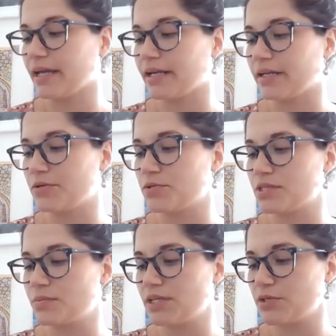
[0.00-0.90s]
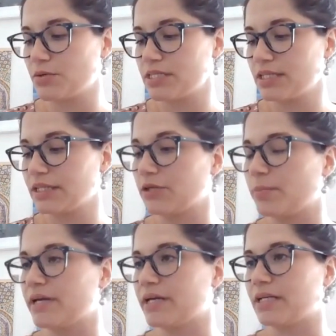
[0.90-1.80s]
can you speak to us a
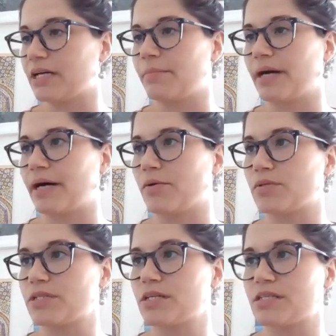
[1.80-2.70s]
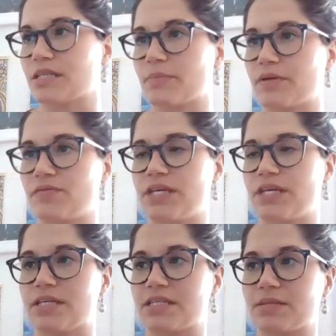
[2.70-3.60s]
little bit about some of
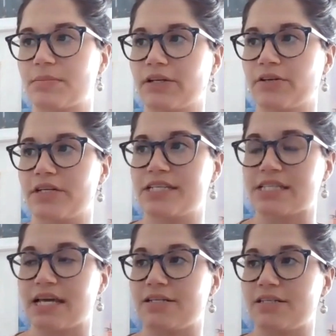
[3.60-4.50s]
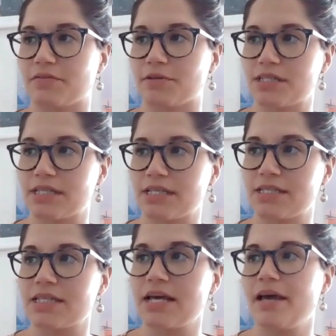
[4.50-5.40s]
the similarities and
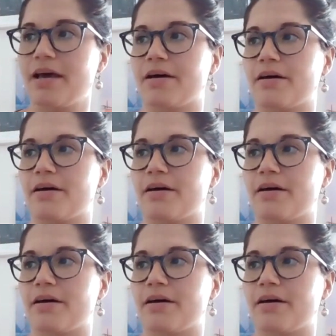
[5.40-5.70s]
differences,